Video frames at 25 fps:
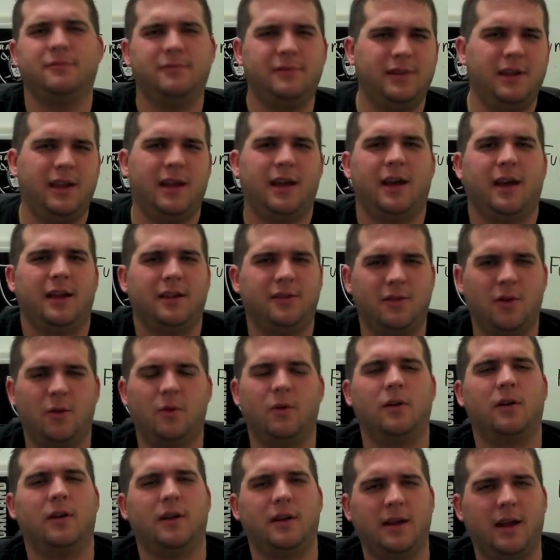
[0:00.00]
Yeah, don't
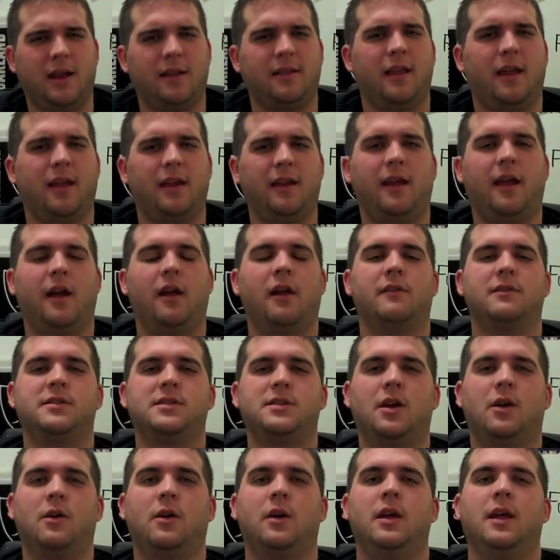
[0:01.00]
worry, got taken care of.
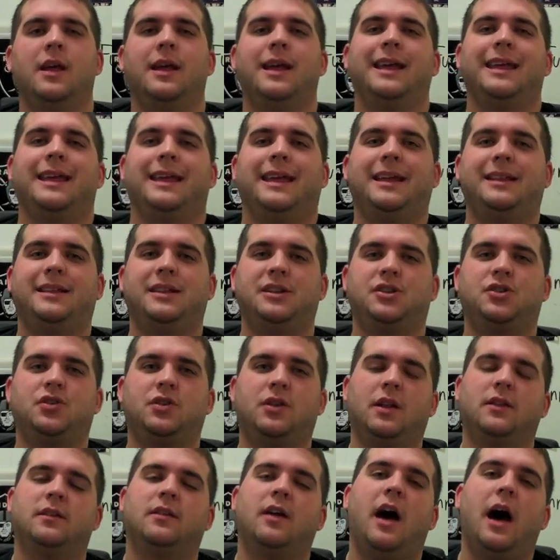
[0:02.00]
So get the
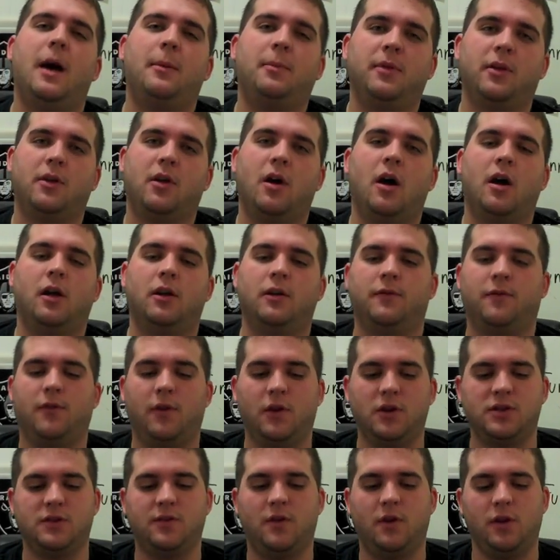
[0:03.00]
tree on top of the car.
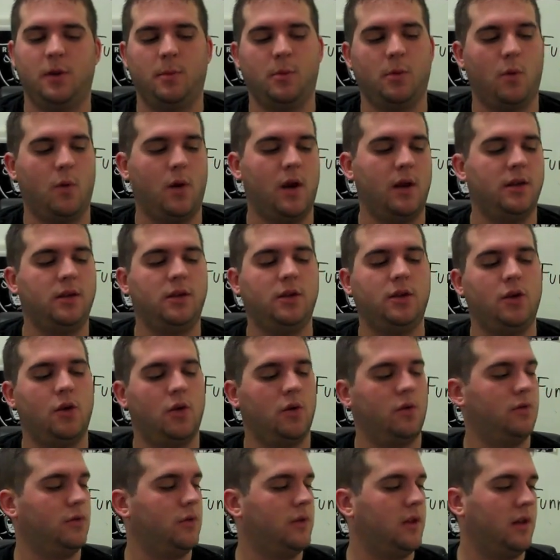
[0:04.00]
First of all, number one, you
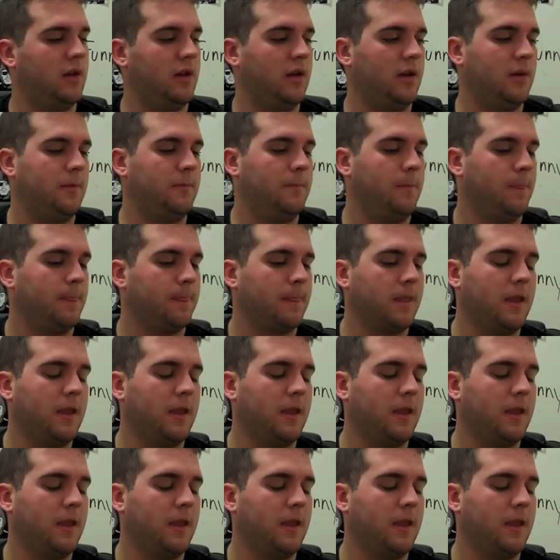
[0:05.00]
know the